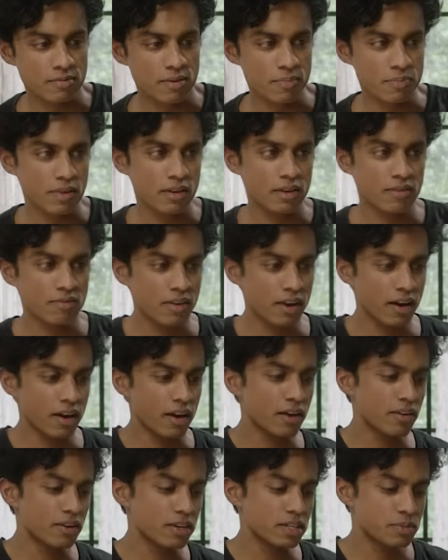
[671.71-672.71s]
something
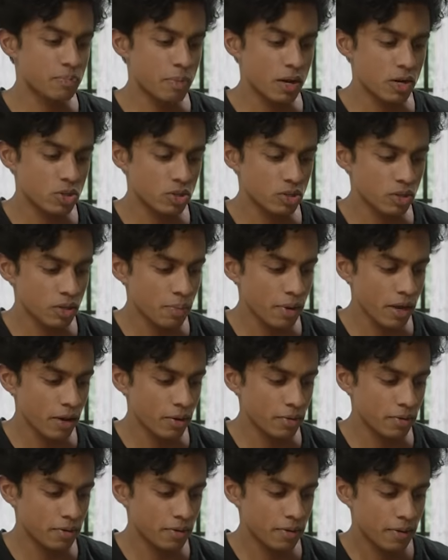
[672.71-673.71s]
very special
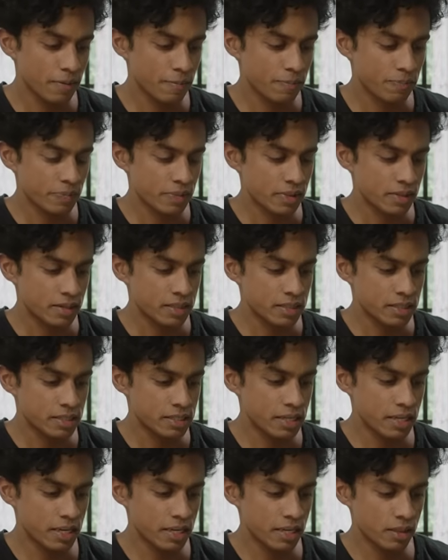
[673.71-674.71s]
about
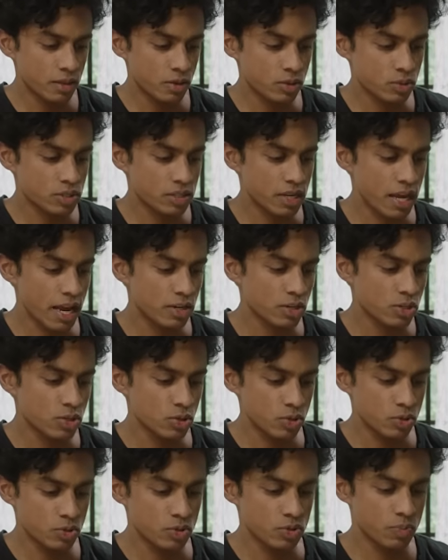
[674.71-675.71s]
seeing those
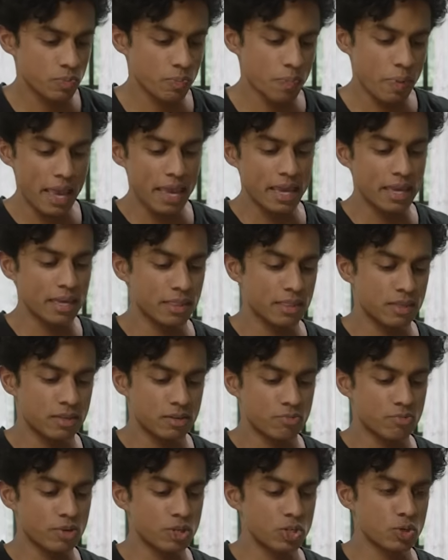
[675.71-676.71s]
statues
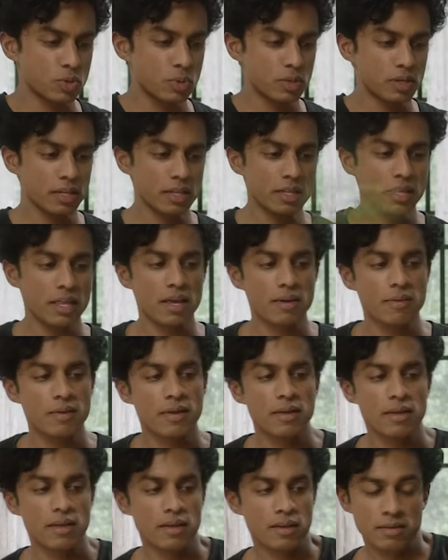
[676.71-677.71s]
bathed ritually.
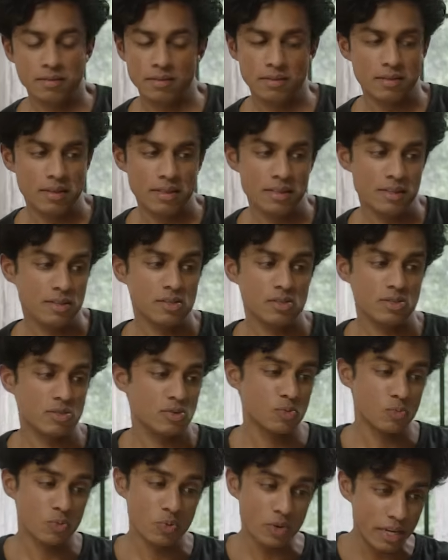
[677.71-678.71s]
And this
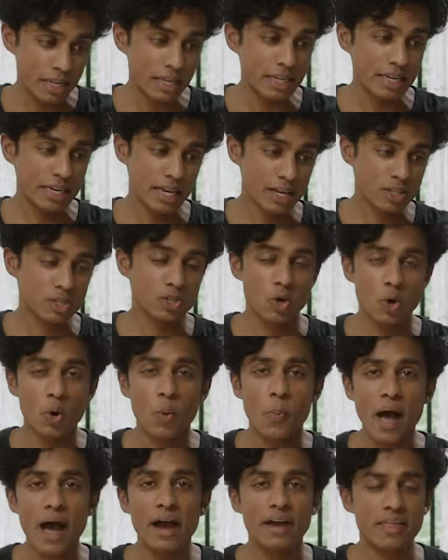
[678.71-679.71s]
really does go
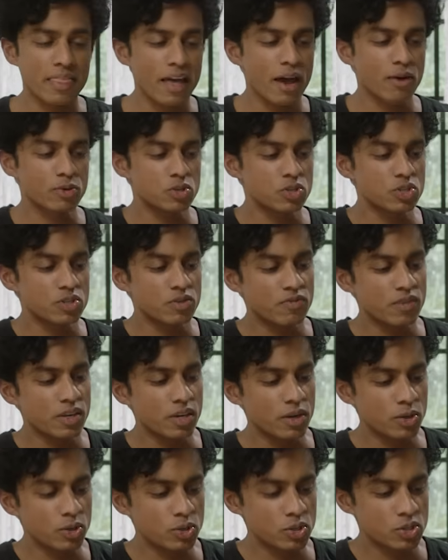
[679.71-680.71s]
back thousands of
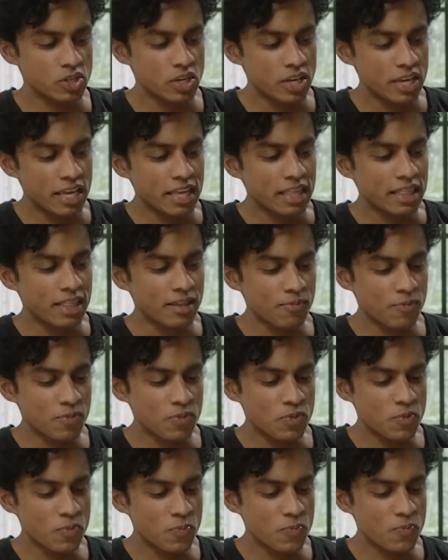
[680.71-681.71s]
years.
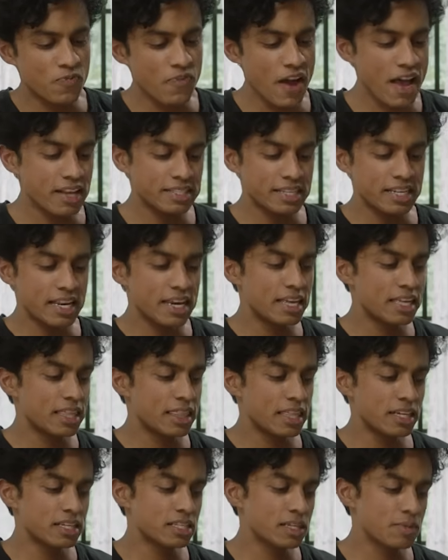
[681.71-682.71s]
The fascinating
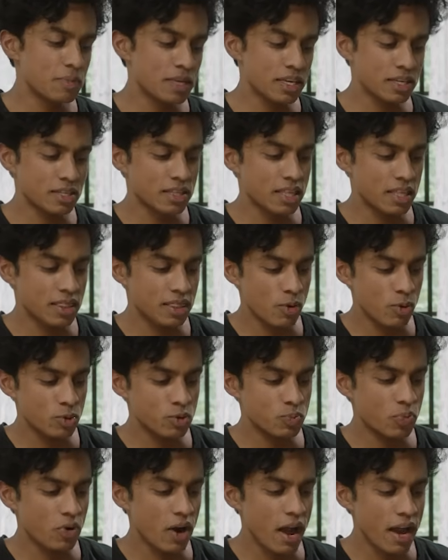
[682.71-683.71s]
thing to me is that those
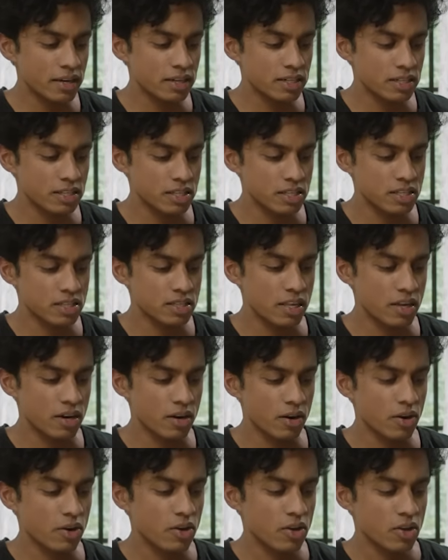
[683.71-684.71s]
practices that
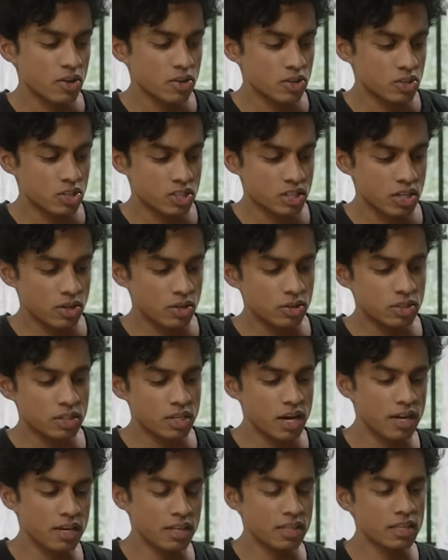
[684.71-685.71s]
are still
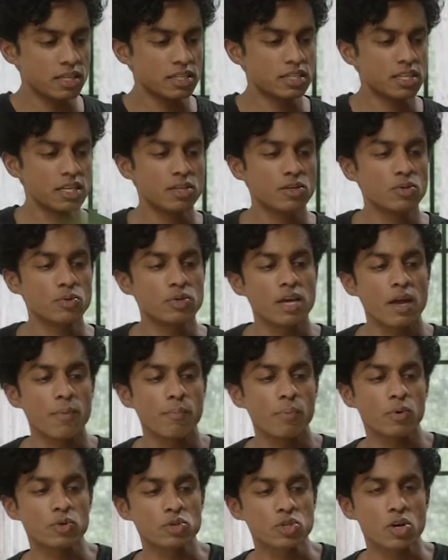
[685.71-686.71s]
done in these Hindu
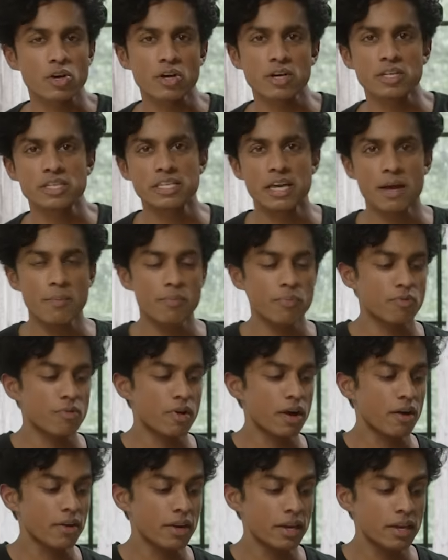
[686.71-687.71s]
temples are
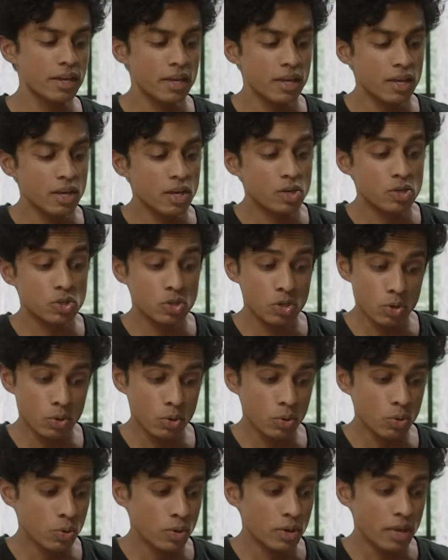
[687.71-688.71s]
contemporary
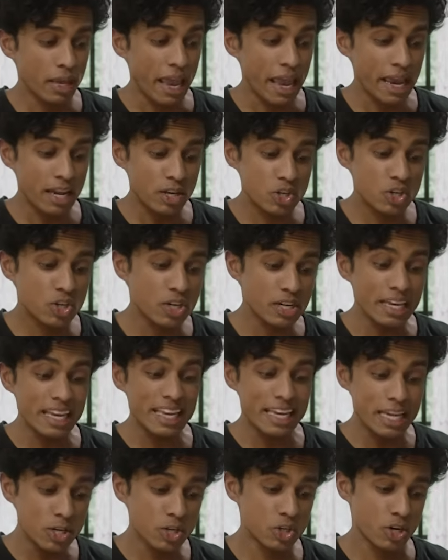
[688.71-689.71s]
to ancient
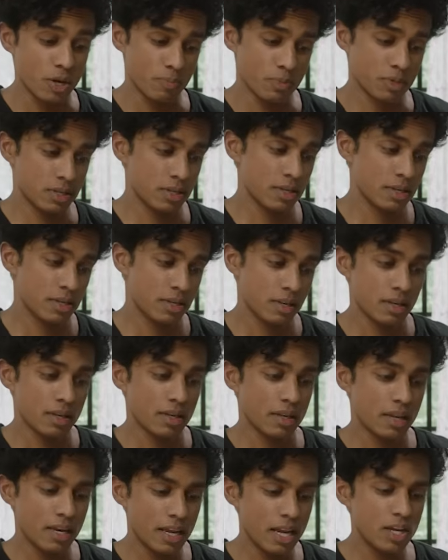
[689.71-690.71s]
Egypt.
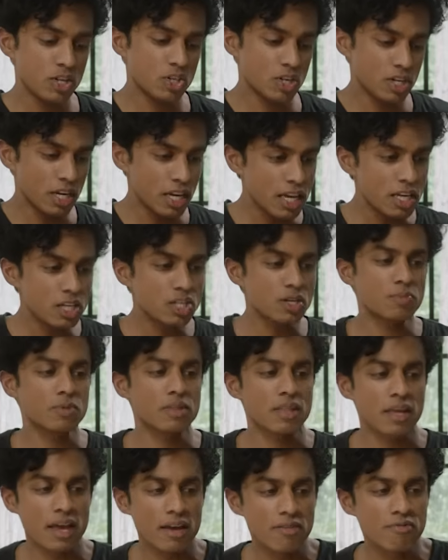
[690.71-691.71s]
In ancient Egypt,
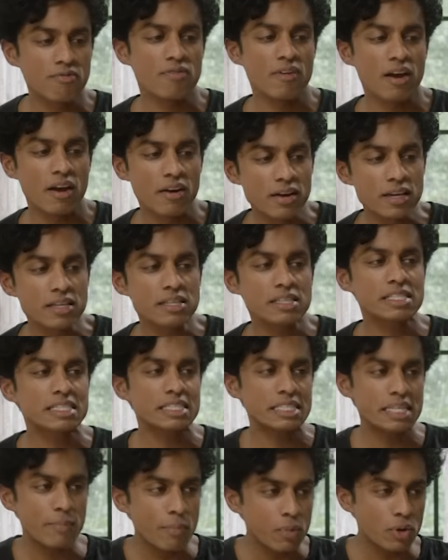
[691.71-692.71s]
they had very
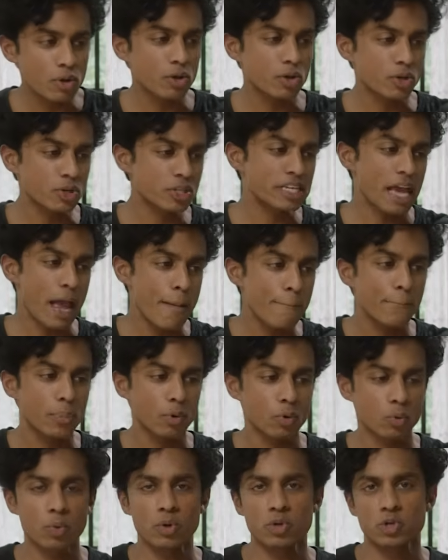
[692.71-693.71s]
similar
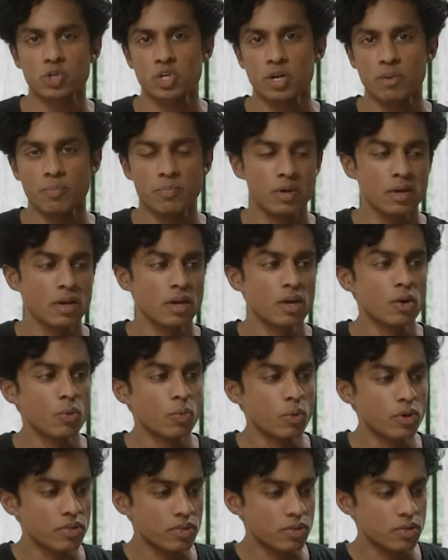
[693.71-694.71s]
temple worship
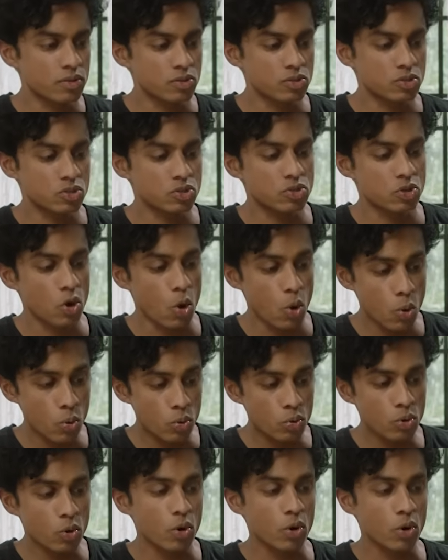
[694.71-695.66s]
with stone